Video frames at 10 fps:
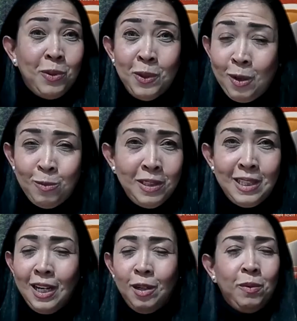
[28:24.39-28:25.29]
They're not
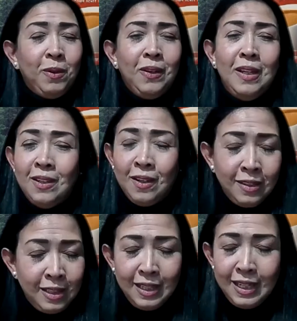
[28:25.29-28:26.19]
recyclable
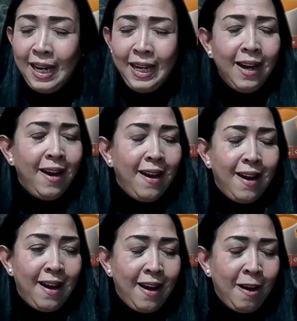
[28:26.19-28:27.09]
today.
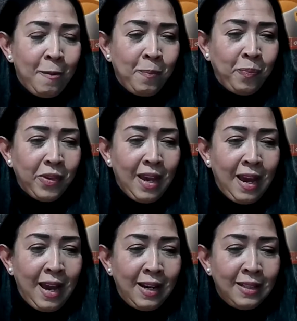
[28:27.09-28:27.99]

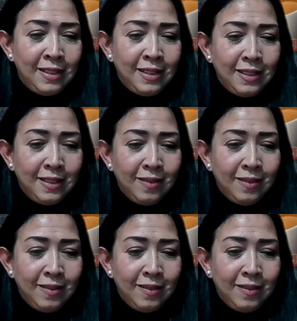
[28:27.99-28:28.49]
And